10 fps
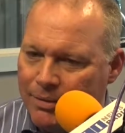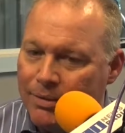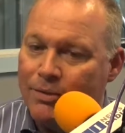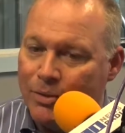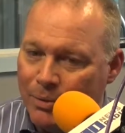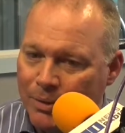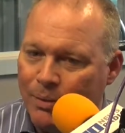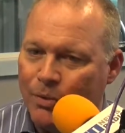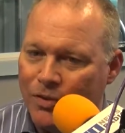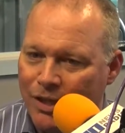so
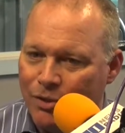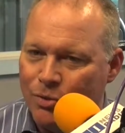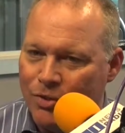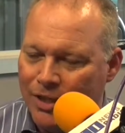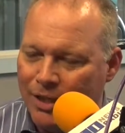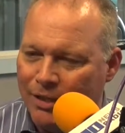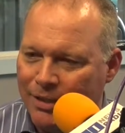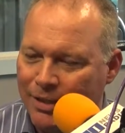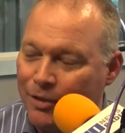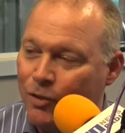it was an interesting
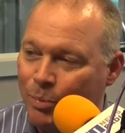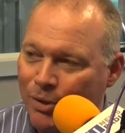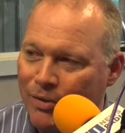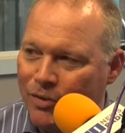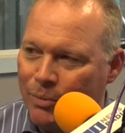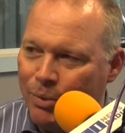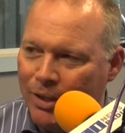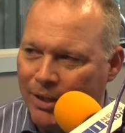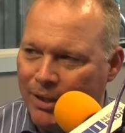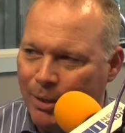experience to
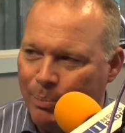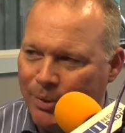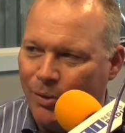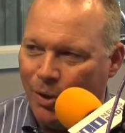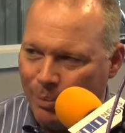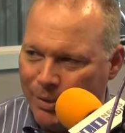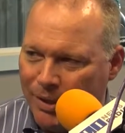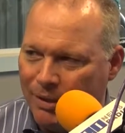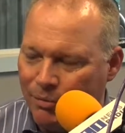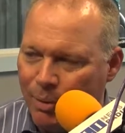be up in
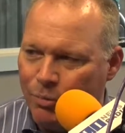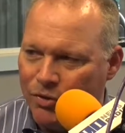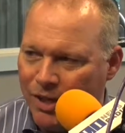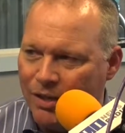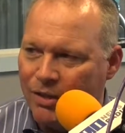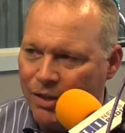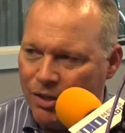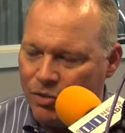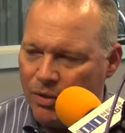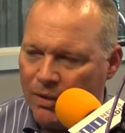Albany and representing the
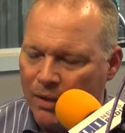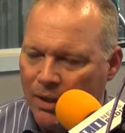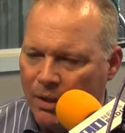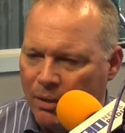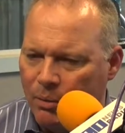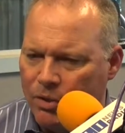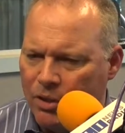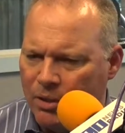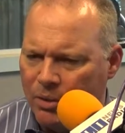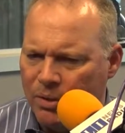district, which
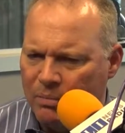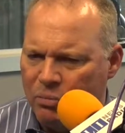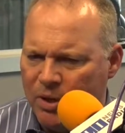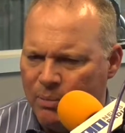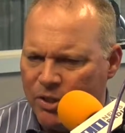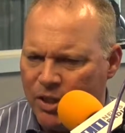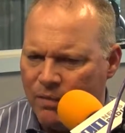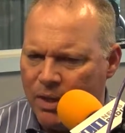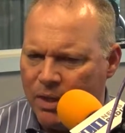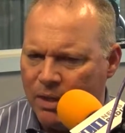included pretty much
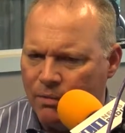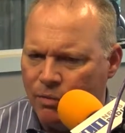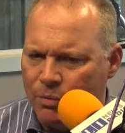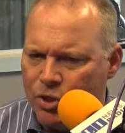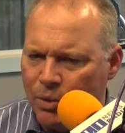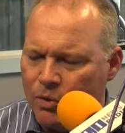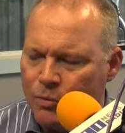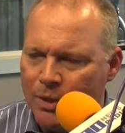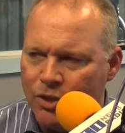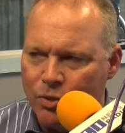everything from
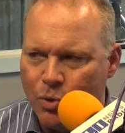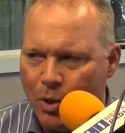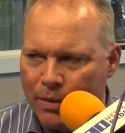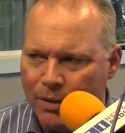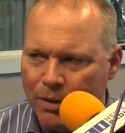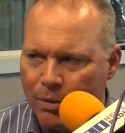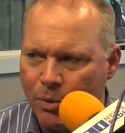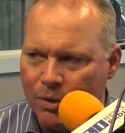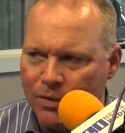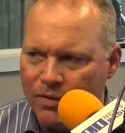Jones Beach north to the
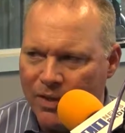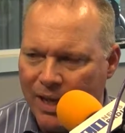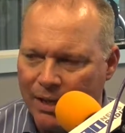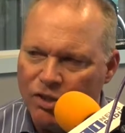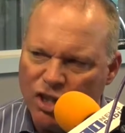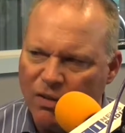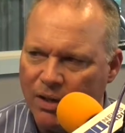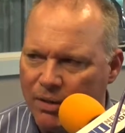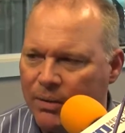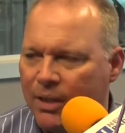northern state and
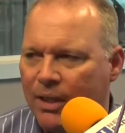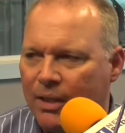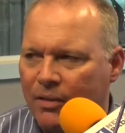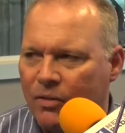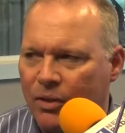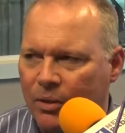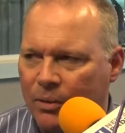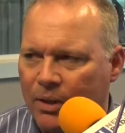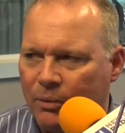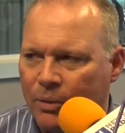Jericho. Mm-hmm.
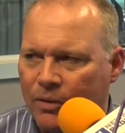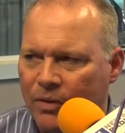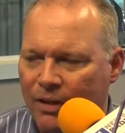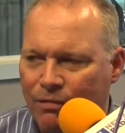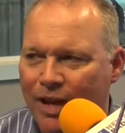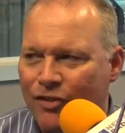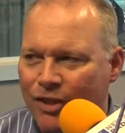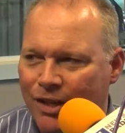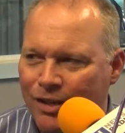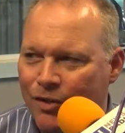So it was a
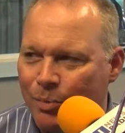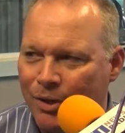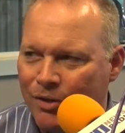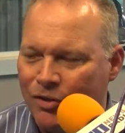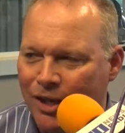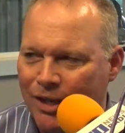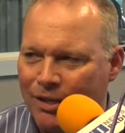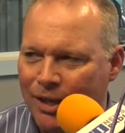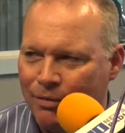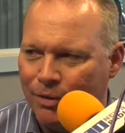fascinating experience. I had
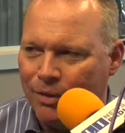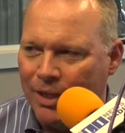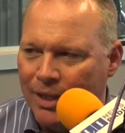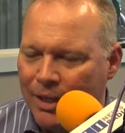never